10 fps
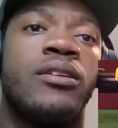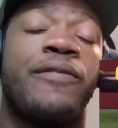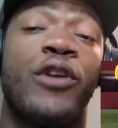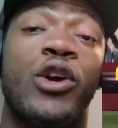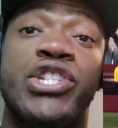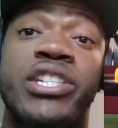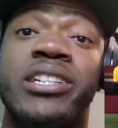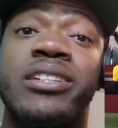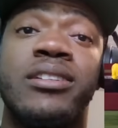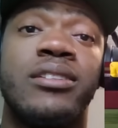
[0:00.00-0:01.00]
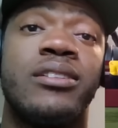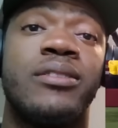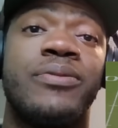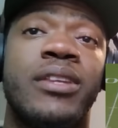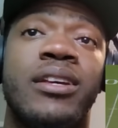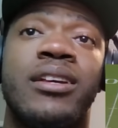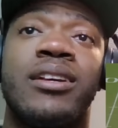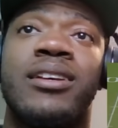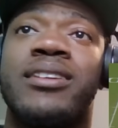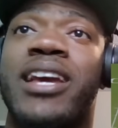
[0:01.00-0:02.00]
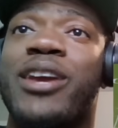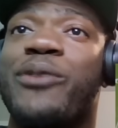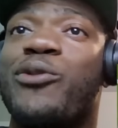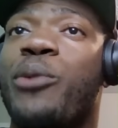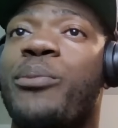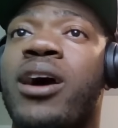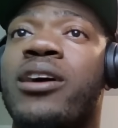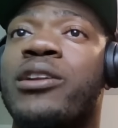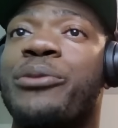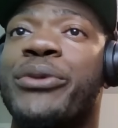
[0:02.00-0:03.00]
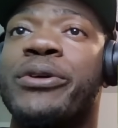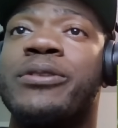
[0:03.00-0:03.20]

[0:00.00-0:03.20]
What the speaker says: First year? They ain't want my heart no more.